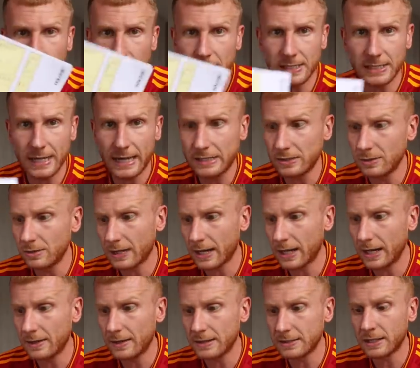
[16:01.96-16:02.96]
Bodyscan
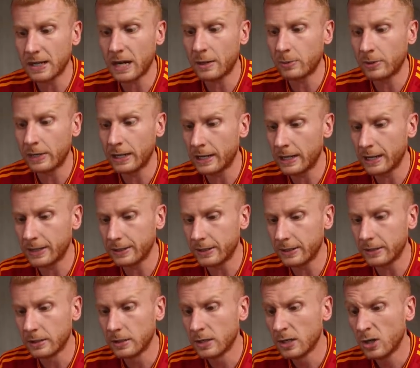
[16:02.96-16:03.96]
UK. There's a couple in
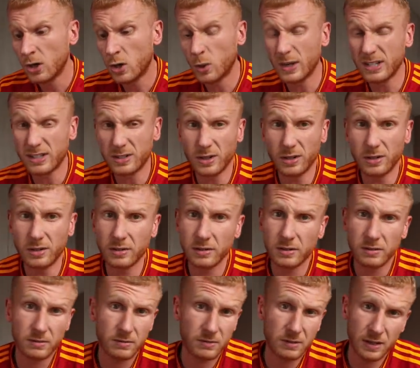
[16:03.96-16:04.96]
London. Always good
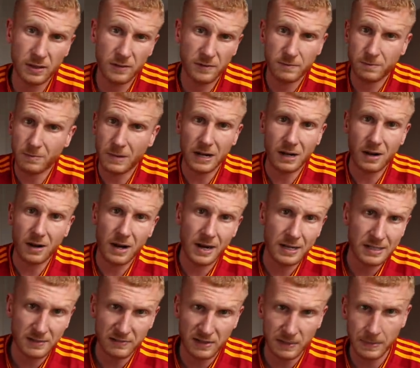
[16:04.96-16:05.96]
if my
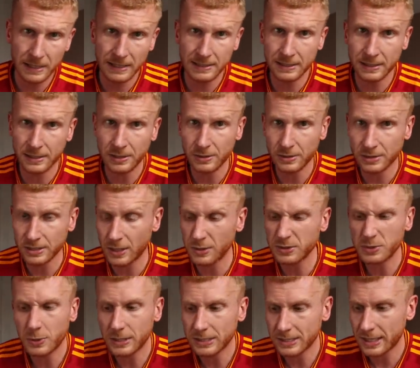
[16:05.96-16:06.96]
clients have the ability to do so.
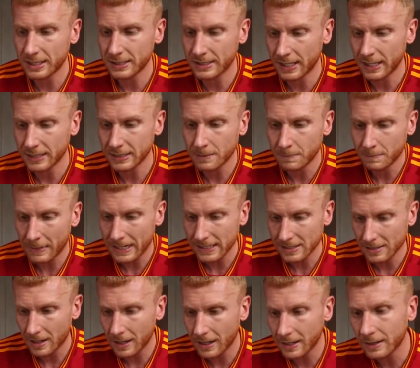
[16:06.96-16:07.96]
It's always nice to get some
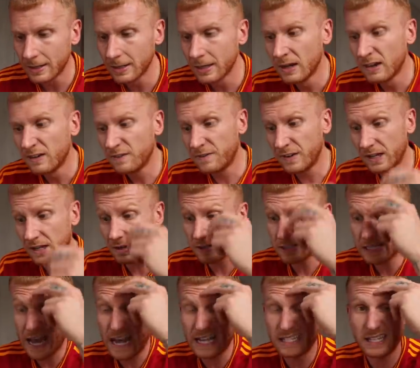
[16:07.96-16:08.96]
baseline
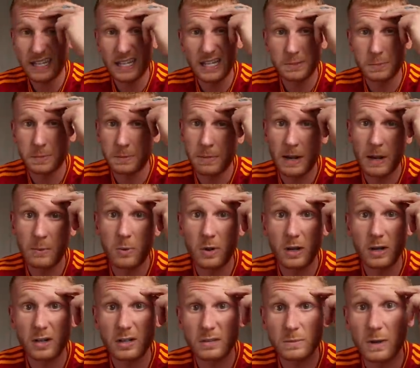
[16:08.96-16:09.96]
figures, as it is with blood
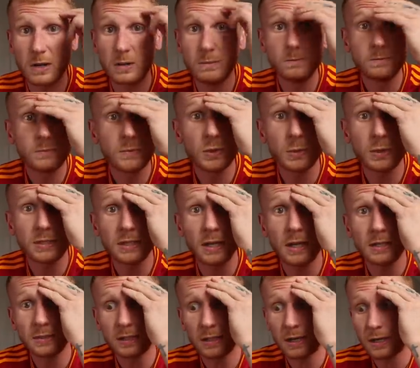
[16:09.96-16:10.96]
work as well. It's always
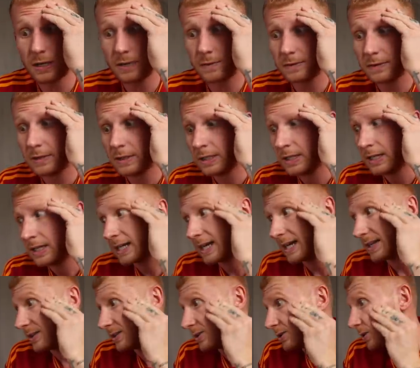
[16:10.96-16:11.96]
nice to kind of
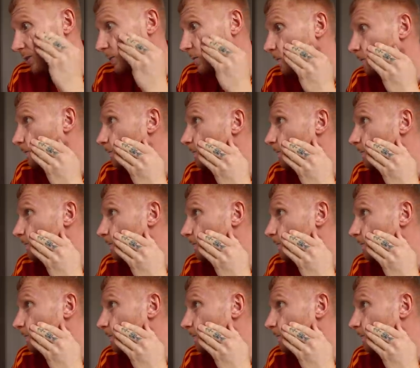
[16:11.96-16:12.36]
get the two